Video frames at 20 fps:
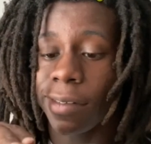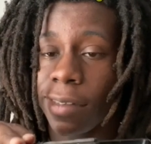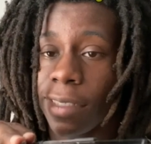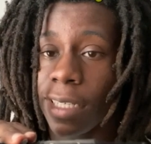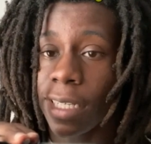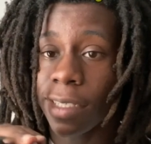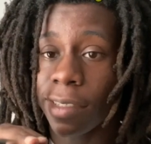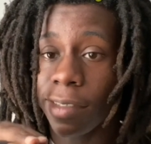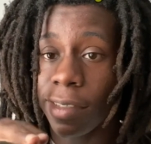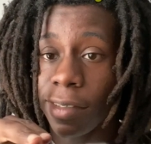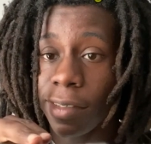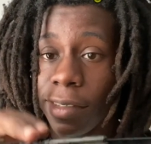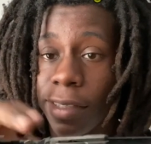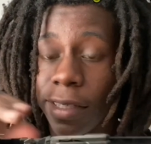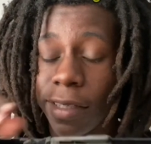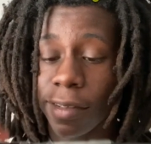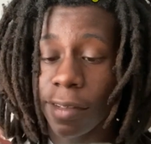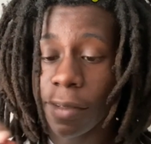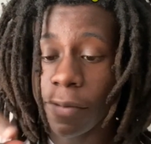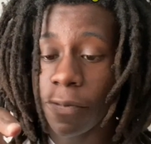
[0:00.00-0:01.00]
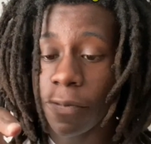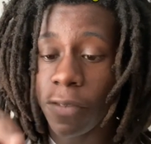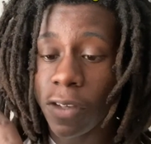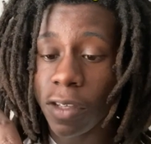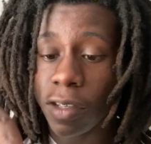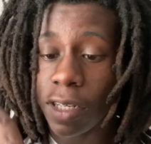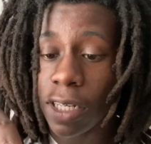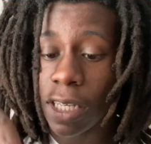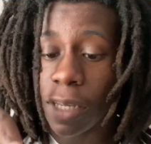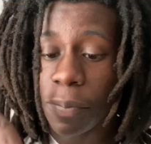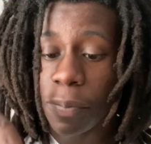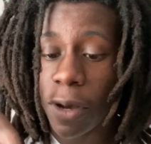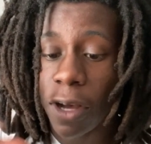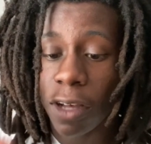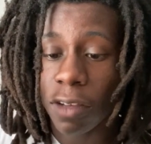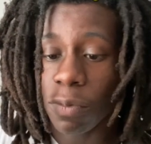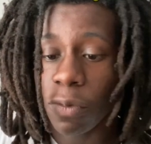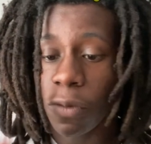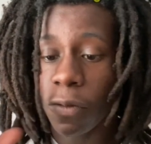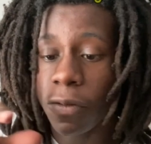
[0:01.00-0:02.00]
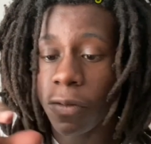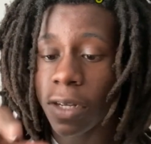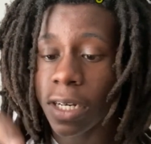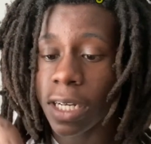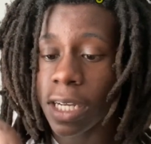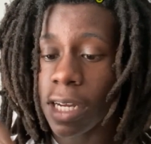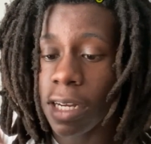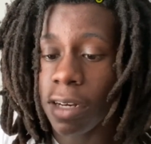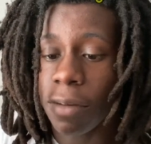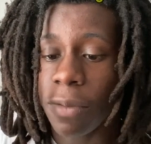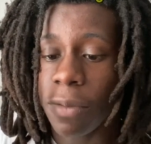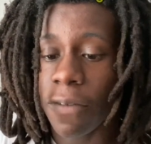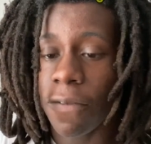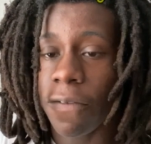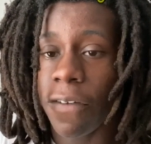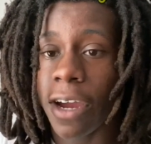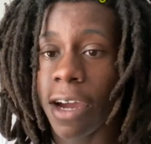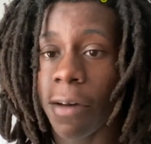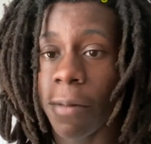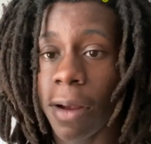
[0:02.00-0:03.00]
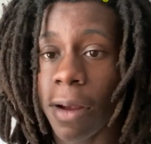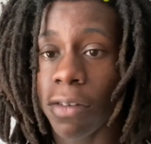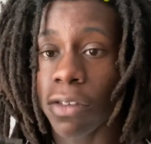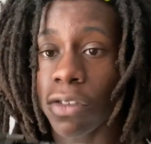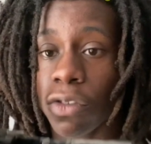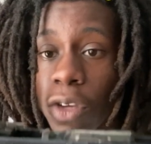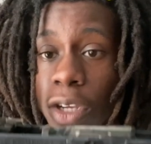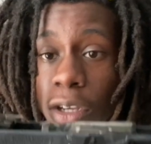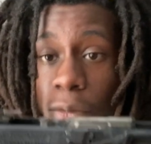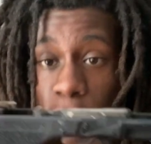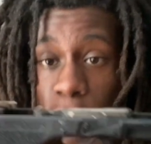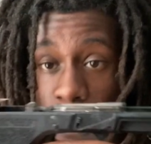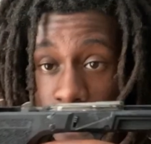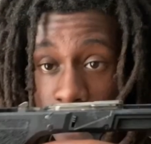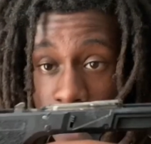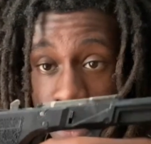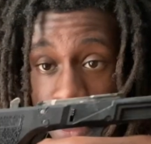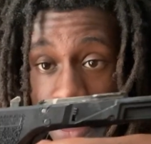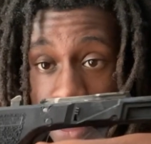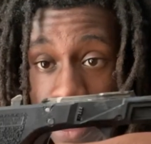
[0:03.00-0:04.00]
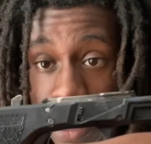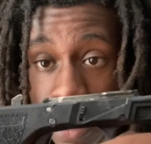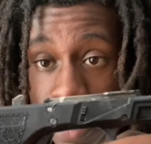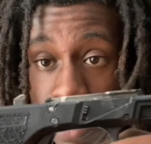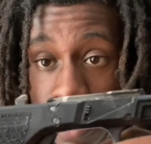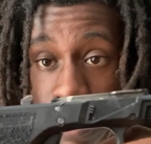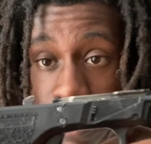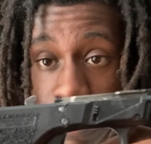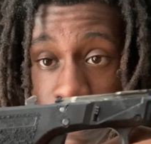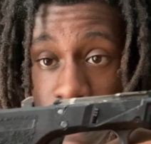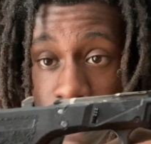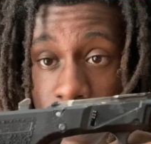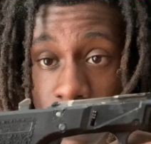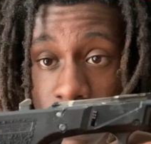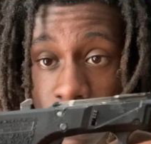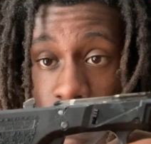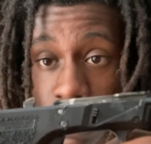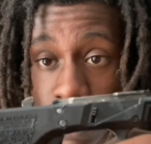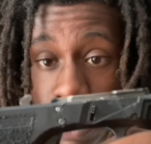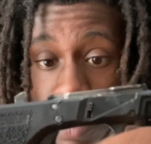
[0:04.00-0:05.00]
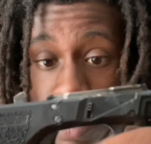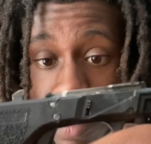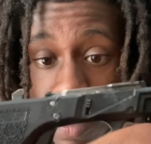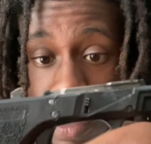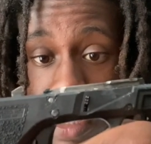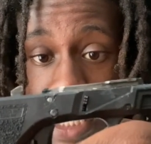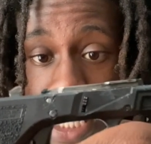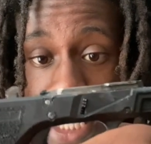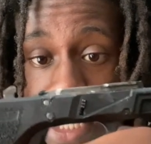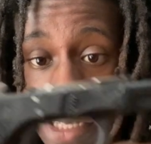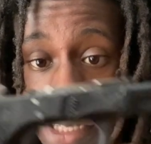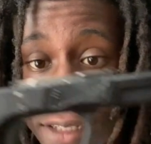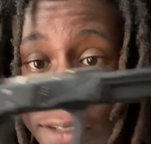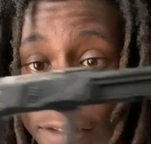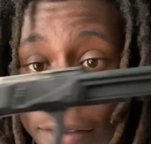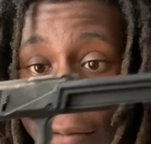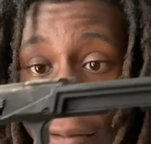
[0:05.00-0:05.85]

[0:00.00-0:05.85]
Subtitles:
since it's physically impossible for the gun to be fired without the trigger moving, because the trigger is connected here,